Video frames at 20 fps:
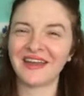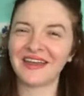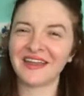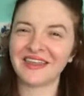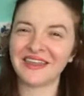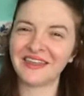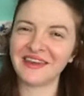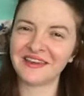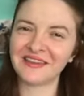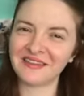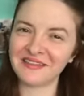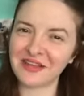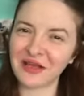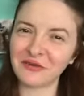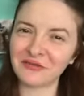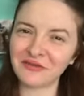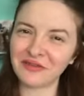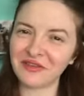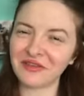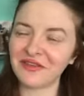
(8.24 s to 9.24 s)
and I think the
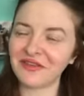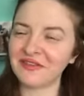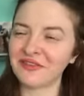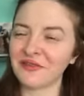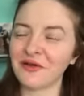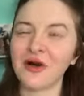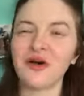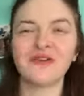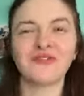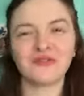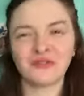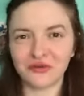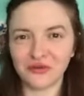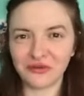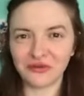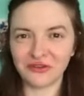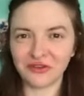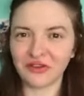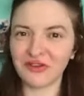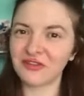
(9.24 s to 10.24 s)
sound is not as
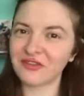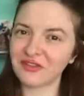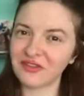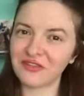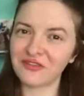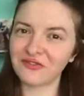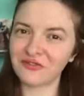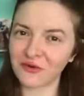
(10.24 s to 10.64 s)
good on this